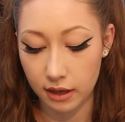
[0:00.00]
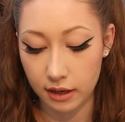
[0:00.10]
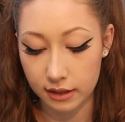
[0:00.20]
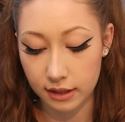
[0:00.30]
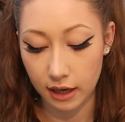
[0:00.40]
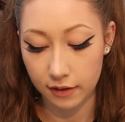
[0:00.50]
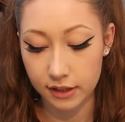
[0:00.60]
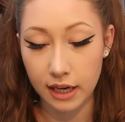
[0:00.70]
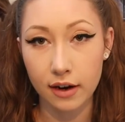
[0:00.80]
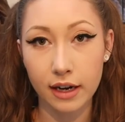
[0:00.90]
it is kind of
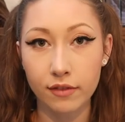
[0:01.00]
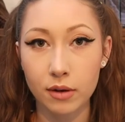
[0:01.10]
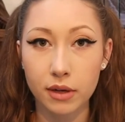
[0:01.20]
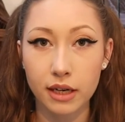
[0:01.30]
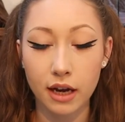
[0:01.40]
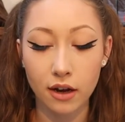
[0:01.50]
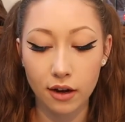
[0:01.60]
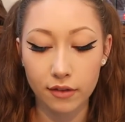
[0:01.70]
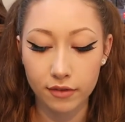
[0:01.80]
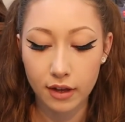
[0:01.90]
scaring everybody
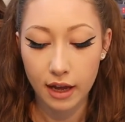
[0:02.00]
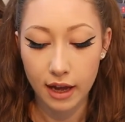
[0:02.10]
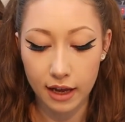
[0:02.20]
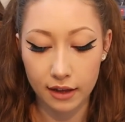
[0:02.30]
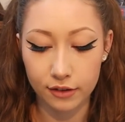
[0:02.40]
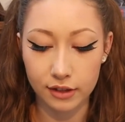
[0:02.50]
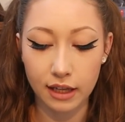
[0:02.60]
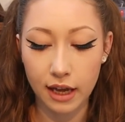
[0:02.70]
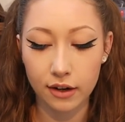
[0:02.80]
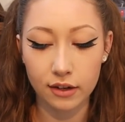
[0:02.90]
off and there's a
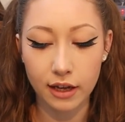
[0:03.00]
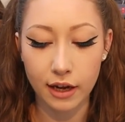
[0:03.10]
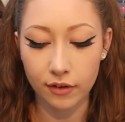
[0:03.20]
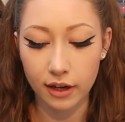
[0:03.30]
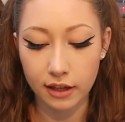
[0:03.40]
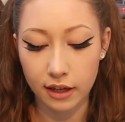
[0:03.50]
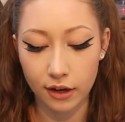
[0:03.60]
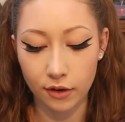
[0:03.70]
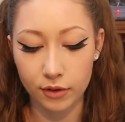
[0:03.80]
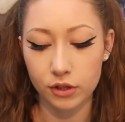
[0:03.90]
ladder laying right
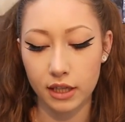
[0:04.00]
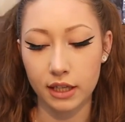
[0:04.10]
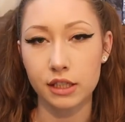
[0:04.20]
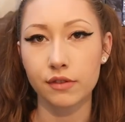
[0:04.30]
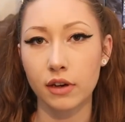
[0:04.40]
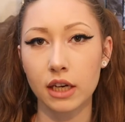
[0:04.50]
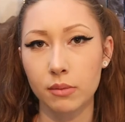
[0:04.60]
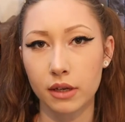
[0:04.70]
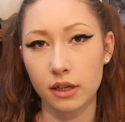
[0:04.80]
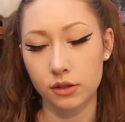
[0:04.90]
there which I think is funny
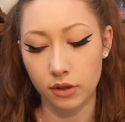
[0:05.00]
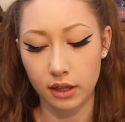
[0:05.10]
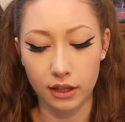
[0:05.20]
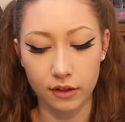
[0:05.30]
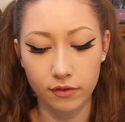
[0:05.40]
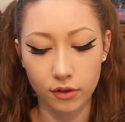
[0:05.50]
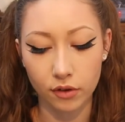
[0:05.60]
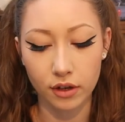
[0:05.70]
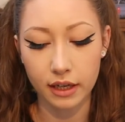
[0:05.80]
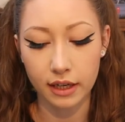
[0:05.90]
because with like the
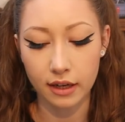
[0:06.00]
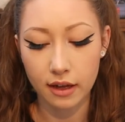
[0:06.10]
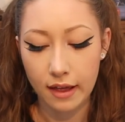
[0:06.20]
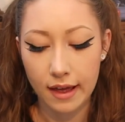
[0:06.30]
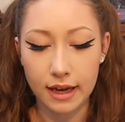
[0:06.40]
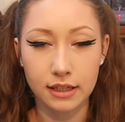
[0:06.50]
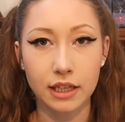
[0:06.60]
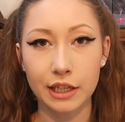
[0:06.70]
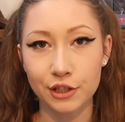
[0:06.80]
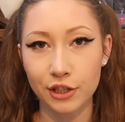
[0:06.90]
flooring as
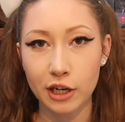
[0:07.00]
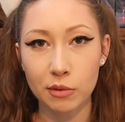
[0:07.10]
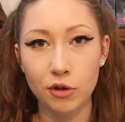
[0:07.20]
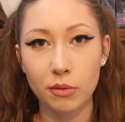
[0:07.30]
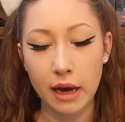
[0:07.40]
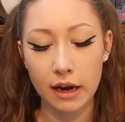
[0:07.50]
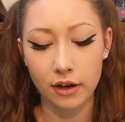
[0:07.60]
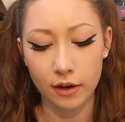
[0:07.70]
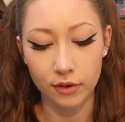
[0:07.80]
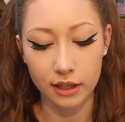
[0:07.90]
like the checkerboard
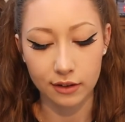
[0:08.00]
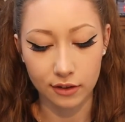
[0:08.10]
pattern. It really